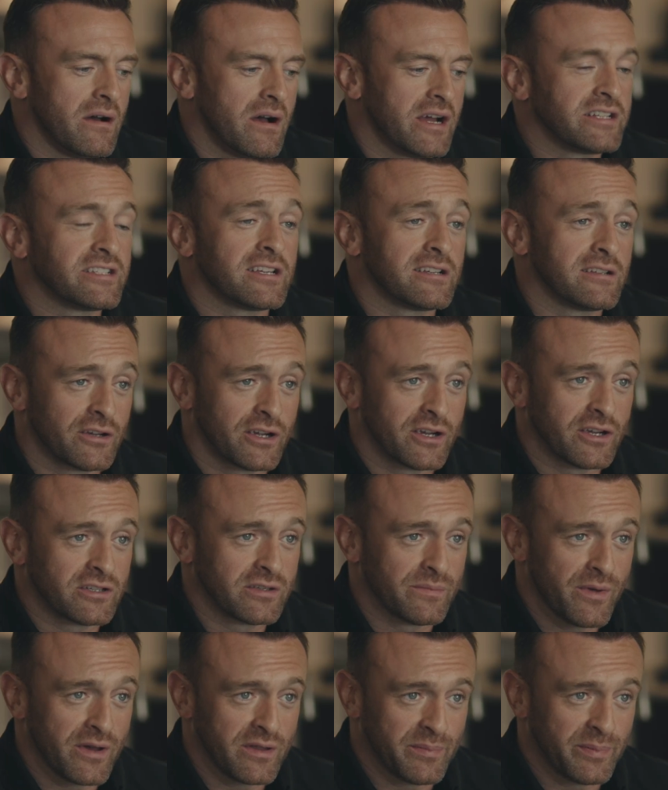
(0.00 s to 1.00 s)
I did look at
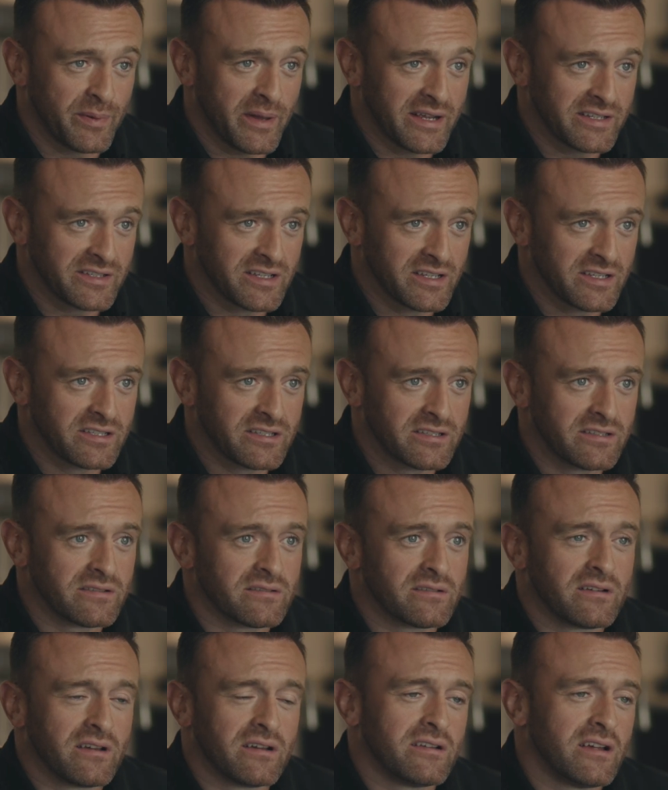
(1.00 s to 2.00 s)
some other places.
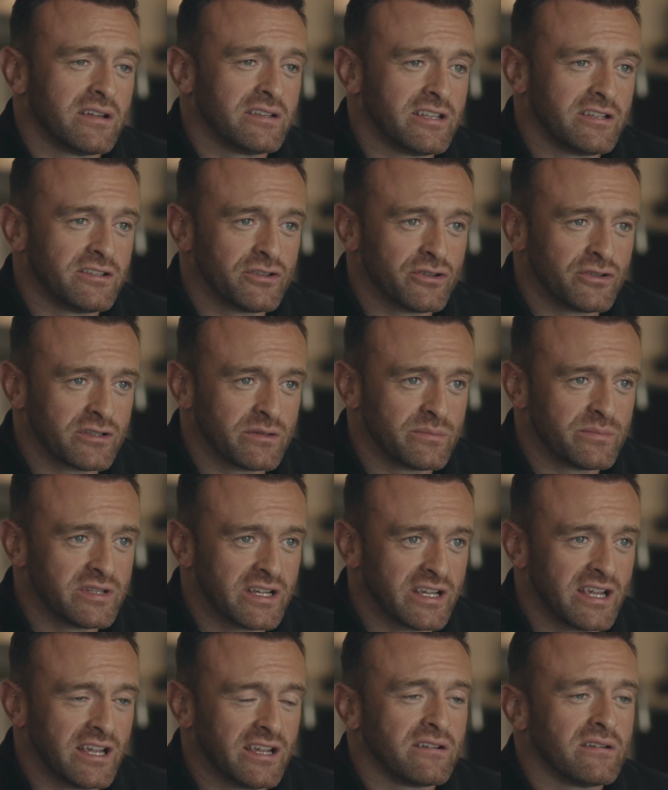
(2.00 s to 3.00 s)
I did do some
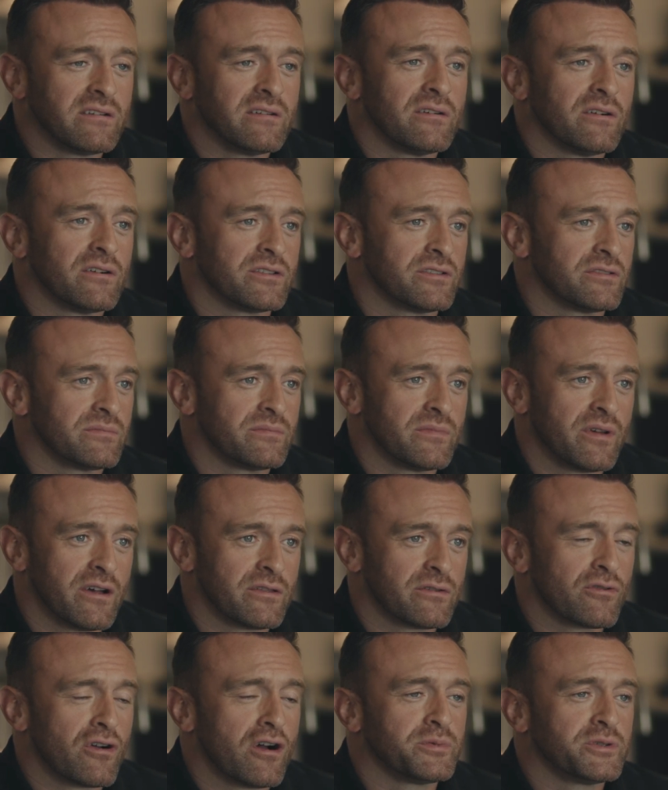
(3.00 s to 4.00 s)
digging on
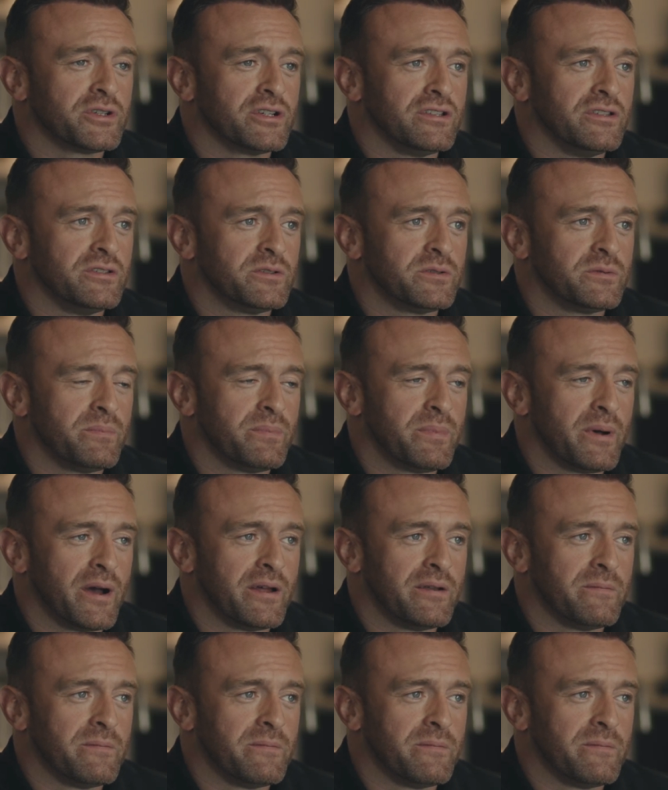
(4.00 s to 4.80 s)
other options, but